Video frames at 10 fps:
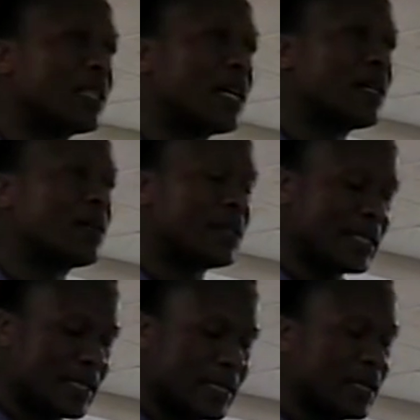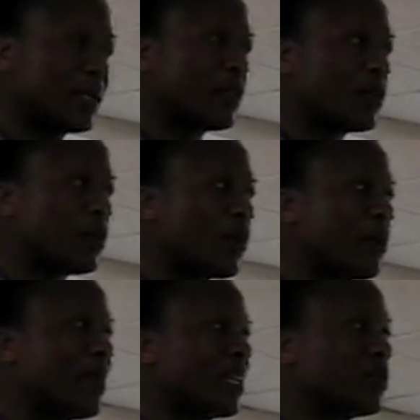Congo is
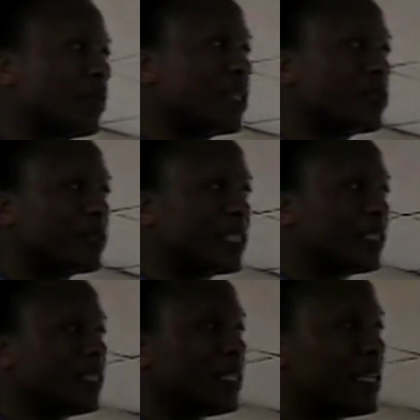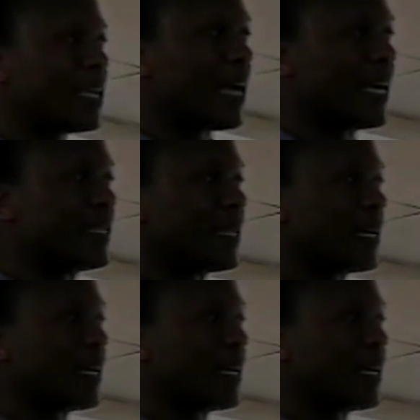going back to history. And